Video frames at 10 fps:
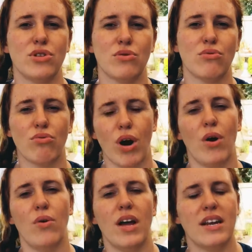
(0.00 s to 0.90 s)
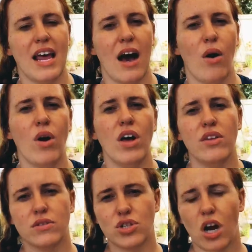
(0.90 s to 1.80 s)
to grow. Now,
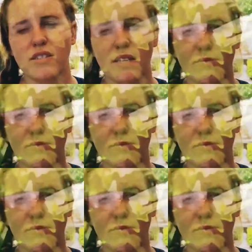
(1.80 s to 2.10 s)
the shots I'm